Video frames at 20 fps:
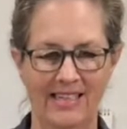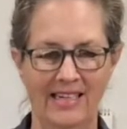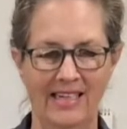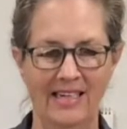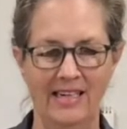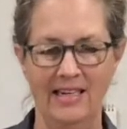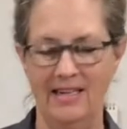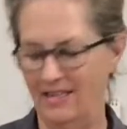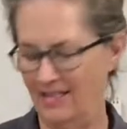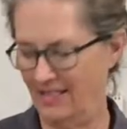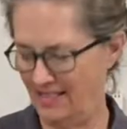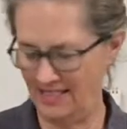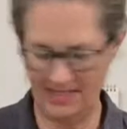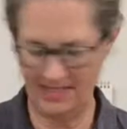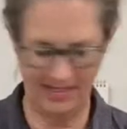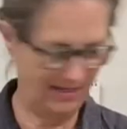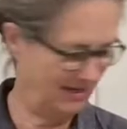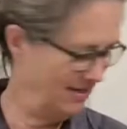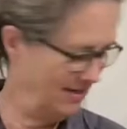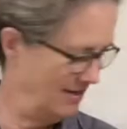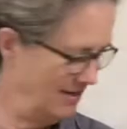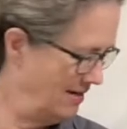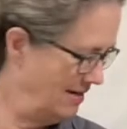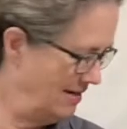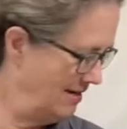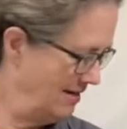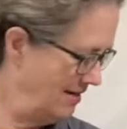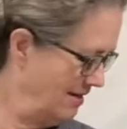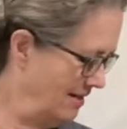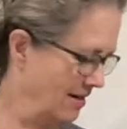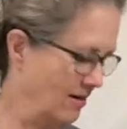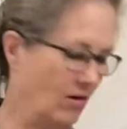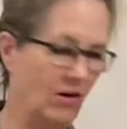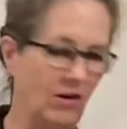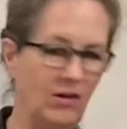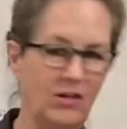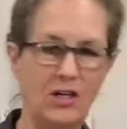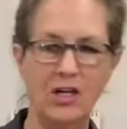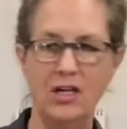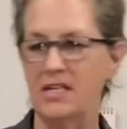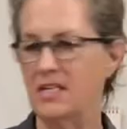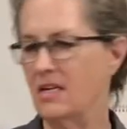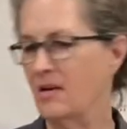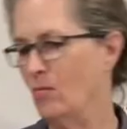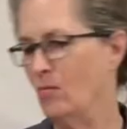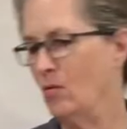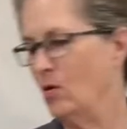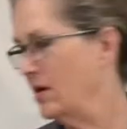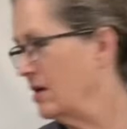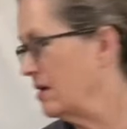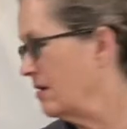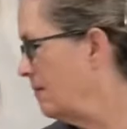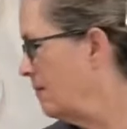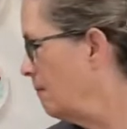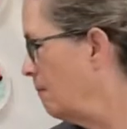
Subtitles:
Yes. And then Archie's somewhere.